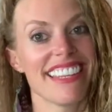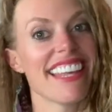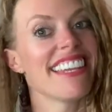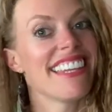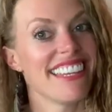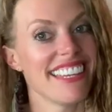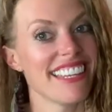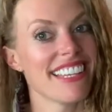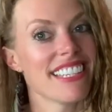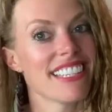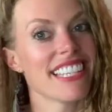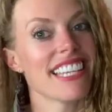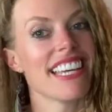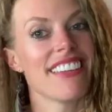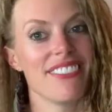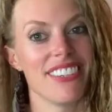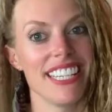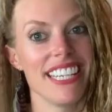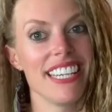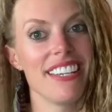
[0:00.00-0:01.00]
that it is
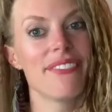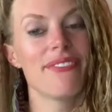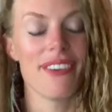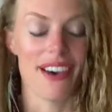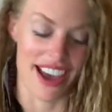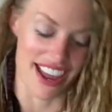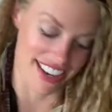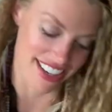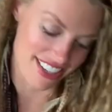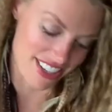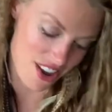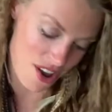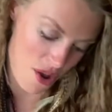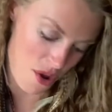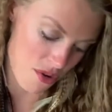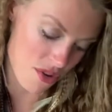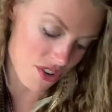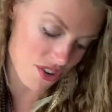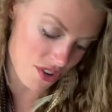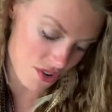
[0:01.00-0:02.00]
indeed fun.
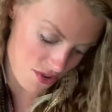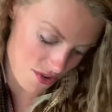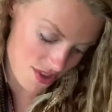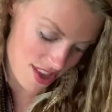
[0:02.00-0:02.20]
So do